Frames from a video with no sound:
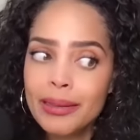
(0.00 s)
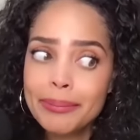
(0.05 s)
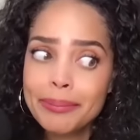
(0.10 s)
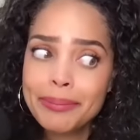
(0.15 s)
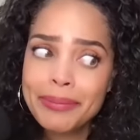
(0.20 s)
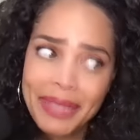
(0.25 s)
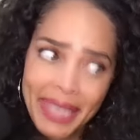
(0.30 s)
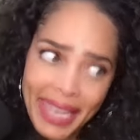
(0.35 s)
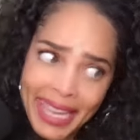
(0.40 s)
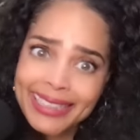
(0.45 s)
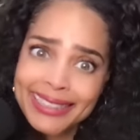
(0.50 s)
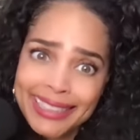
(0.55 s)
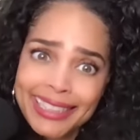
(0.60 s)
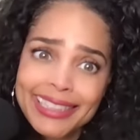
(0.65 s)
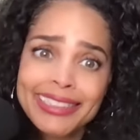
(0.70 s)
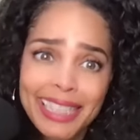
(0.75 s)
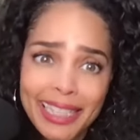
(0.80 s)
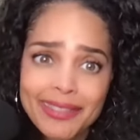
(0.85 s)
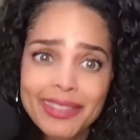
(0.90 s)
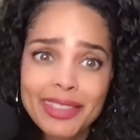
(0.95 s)
Kate does
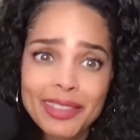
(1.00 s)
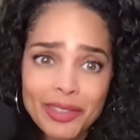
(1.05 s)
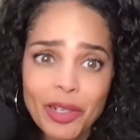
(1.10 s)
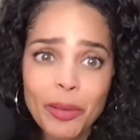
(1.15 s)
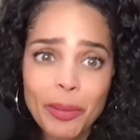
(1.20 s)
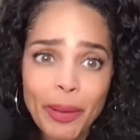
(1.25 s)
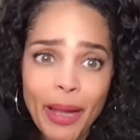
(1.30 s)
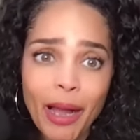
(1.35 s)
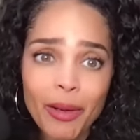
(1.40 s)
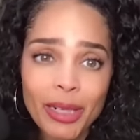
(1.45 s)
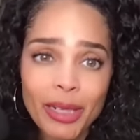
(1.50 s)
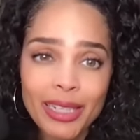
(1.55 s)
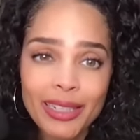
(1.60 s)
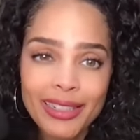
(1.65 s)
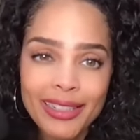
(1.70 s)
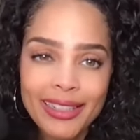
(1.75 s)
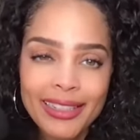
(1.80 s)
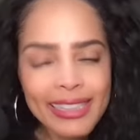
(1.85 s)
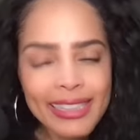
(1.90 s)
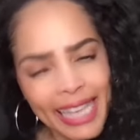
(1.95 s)
have the star power.
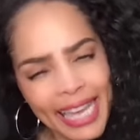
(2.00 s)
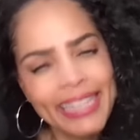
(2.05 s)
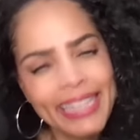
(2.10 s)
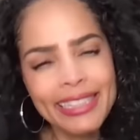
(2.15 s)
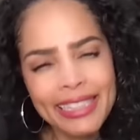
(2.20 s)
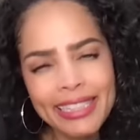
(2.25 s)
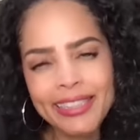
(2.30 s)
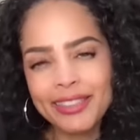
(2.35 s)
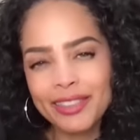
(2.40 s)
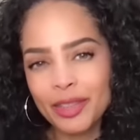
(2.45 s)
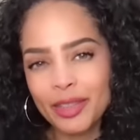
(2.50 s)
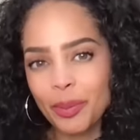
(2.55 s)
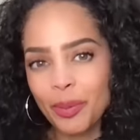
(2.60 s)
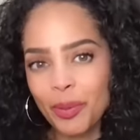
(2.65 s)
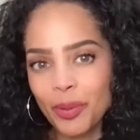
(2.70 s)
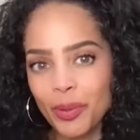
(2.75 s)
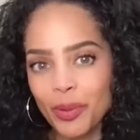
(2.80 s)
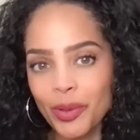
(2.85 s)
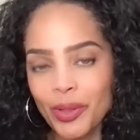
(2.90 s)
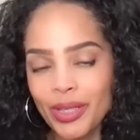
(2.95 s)
Kate is the
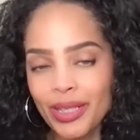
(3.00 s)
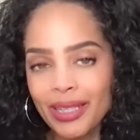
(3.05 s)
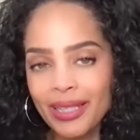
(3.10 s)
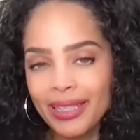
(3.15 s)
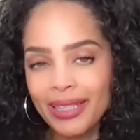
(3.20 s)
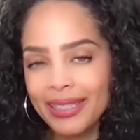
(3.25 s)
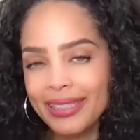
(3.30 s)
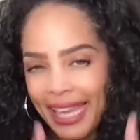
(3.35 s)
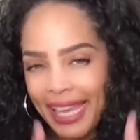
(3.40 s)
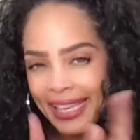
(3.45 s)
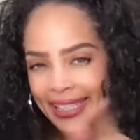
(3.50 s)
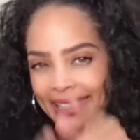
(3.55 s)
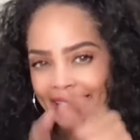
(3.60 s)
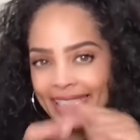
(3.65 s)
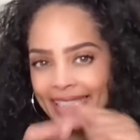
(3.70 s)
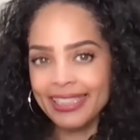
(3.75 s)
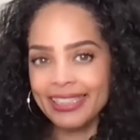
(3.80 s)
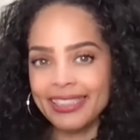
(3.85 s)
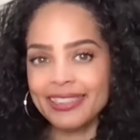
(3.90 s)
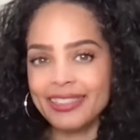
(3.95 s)
pool. Kate
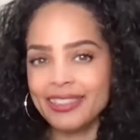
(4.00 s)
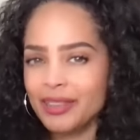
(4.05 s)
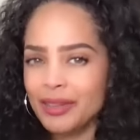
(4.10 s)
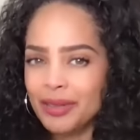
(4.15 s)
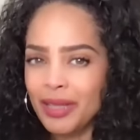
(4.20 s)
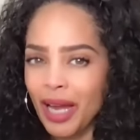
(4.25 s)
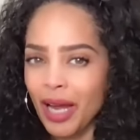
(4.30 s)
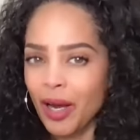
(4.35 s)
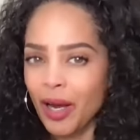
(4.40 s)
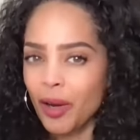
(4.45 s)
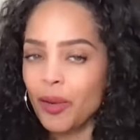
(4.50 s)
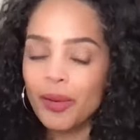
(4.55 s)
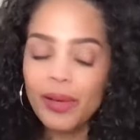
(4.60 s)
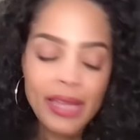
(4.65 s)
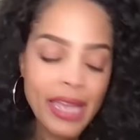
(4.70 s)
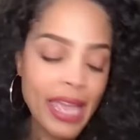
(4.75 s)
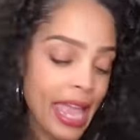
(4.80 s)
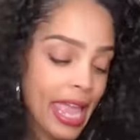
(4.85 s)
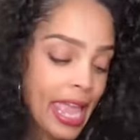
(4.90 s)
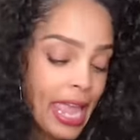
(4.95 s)
is, you know,
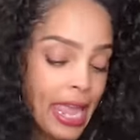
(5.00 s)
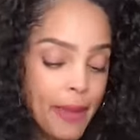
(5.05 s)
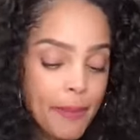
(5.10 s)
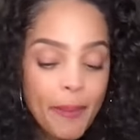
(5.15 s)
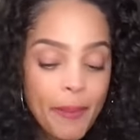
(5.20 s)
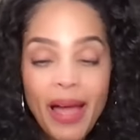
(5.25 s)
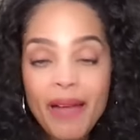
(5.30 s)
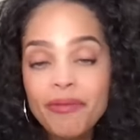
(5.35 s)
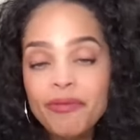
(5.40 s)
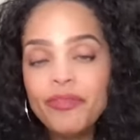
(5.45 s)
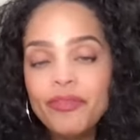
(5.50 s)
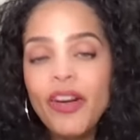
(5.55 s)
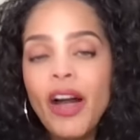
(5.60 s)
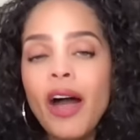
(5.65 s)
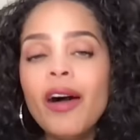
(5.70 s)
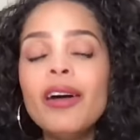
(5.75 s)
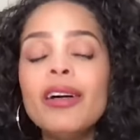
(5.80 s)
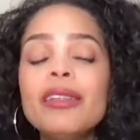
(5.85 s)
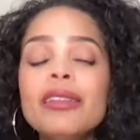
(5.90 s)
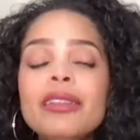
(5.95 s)
ain't my
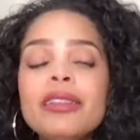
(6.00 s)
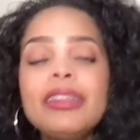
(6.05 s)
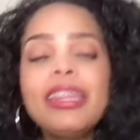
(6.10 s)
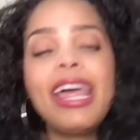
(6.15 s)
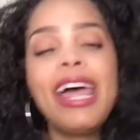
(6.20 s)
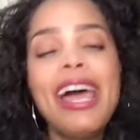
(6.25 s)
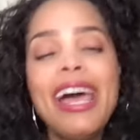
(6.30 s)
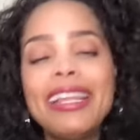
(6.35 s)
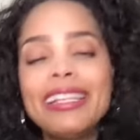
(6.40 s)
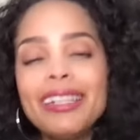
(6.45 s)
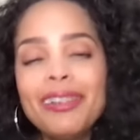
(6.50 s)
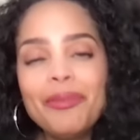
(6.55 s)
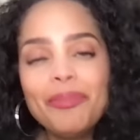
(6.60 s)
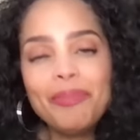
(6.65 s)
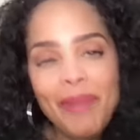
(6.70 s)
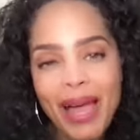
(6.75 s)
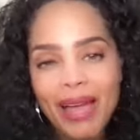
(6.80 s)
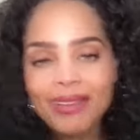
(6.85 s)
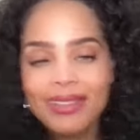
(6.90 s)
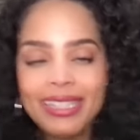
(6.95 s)
fault that I'm
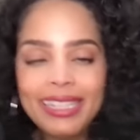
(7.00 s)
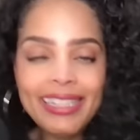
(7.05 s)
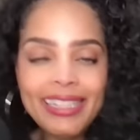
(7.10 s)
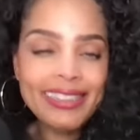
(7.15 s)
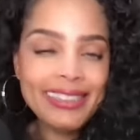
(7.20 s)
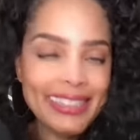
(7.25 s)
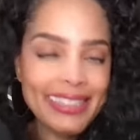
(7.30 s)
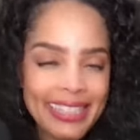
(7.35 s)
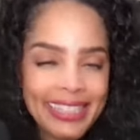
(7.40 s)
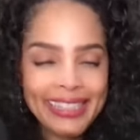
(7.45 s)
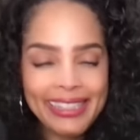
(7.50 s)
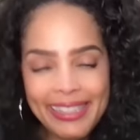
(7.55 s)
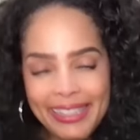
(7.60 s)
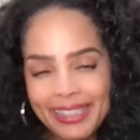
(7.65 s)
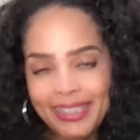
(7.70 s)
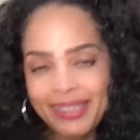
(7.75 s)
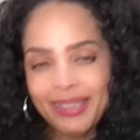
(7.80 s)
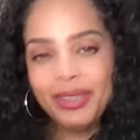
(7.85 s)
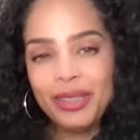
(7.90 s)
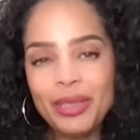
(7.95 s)
out here
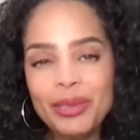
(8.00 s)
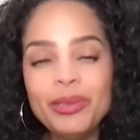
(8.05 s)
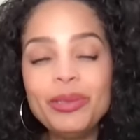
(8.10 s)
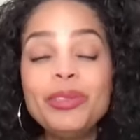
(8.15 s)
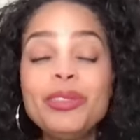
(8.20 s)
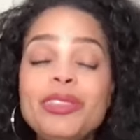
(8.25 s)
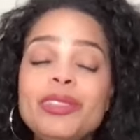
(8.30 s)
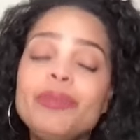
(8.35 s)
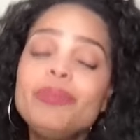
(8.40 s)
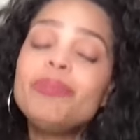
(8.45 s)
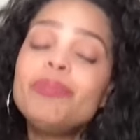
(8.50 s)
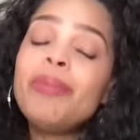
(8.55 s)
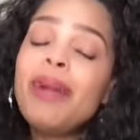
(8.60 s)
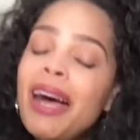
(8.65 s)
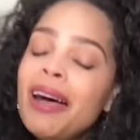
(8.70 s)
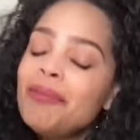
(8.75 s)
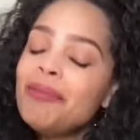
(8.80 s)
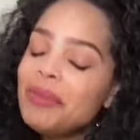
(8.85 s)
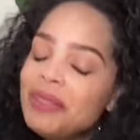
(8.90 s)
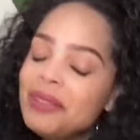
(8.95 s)
getting loose,
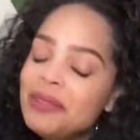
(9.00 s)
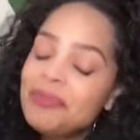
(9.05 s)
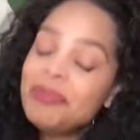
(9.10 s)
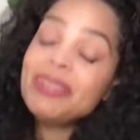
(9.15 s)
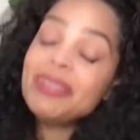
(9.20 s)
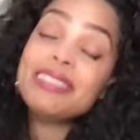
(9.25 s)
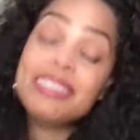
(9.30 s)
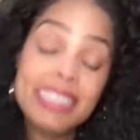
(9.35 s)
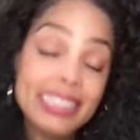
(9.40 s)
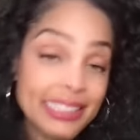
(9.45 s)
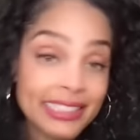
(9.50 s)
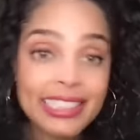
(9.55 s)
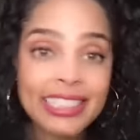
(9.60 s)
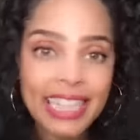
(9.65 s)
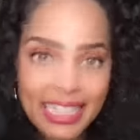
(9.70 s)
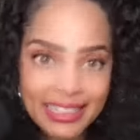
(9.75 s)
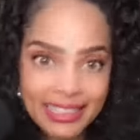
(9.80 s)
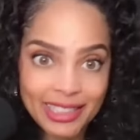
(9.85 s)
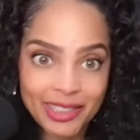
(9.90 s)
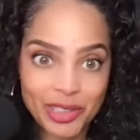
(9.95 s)
mama. But she
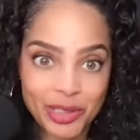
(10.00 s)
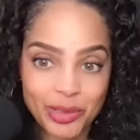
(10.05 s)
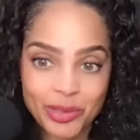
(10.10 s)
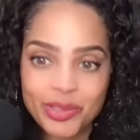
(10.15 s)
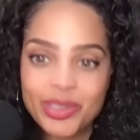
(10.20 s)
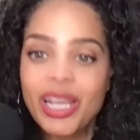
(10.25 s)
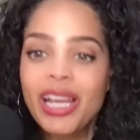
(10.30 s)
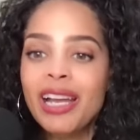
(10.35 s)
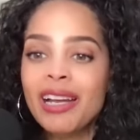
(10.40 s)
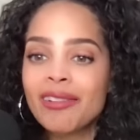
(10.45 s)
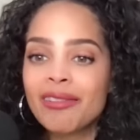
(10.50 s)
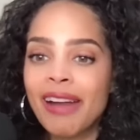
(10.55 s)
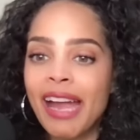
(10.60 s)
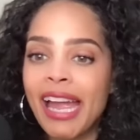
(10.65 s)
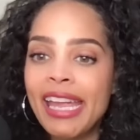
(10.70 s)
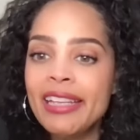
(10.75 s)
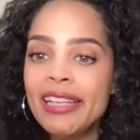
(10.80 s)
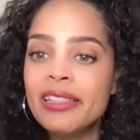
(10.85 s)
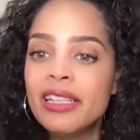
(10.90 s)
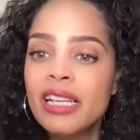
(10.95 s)
got the juice,
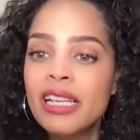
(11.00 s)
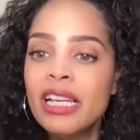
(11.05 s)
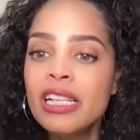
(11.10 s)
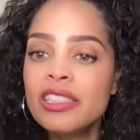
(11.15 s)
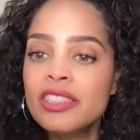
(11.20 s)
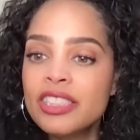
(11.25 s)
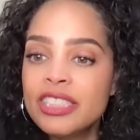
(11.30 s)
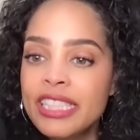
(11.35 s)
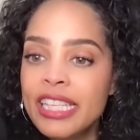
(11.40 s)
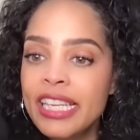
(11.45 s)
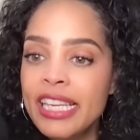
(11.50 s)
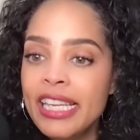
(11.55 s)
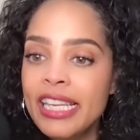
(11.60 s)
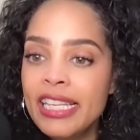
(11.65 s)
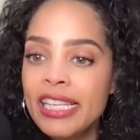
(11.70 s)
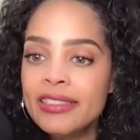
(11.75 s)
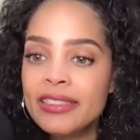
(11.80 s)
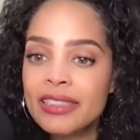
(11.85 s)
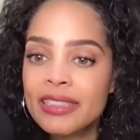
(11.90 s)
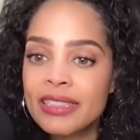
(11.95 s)
right?
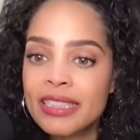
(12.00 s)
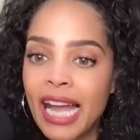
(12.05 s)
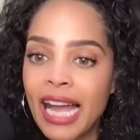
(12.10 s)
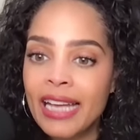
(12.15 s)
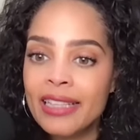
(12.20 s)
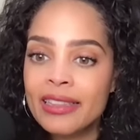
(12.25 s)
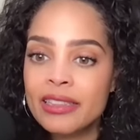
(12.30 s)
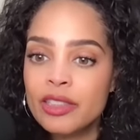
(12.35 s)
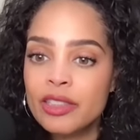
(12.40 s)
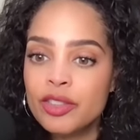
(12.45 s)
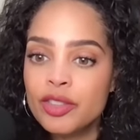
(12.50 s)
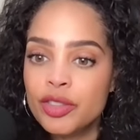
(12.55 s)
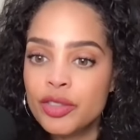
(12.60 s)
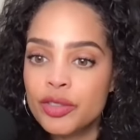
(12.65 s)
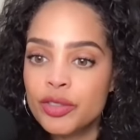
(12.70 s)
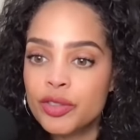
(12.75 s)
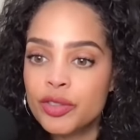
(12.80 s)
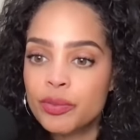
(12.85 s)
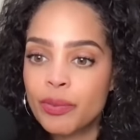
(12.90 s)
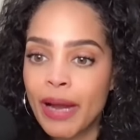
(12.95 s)
She's got the
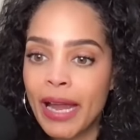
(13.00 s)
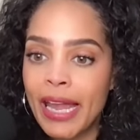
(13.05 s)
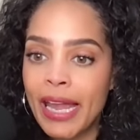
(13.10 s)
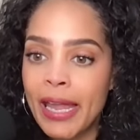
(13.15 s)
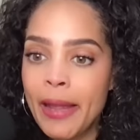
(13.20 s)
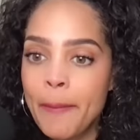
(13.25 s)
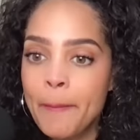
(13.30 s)
juice, right?